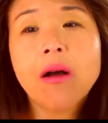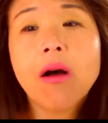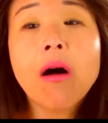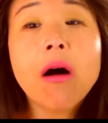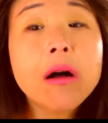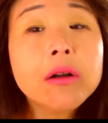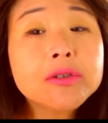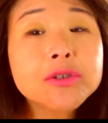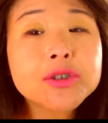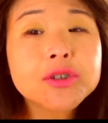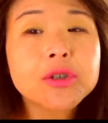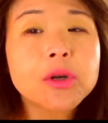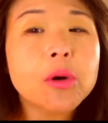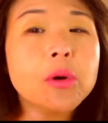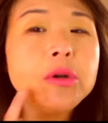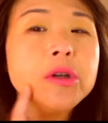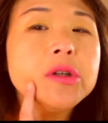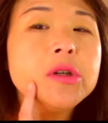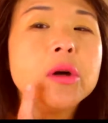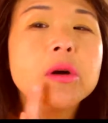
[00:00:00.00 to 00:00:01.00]

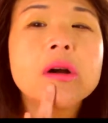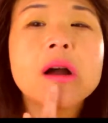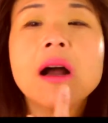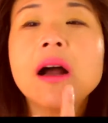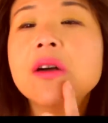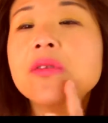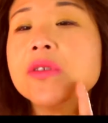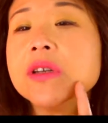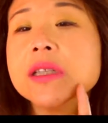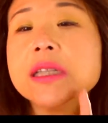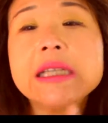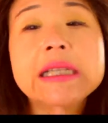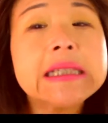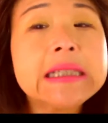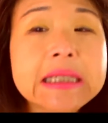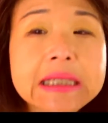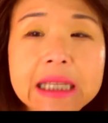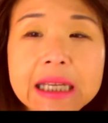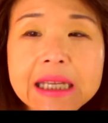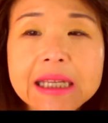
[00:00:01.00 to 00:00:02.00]
also, you know, cover
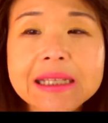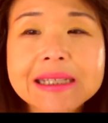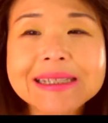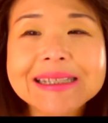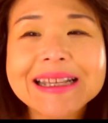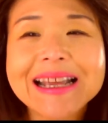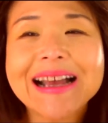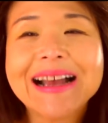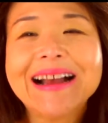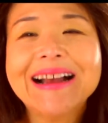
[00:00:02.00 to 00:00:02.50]
these things,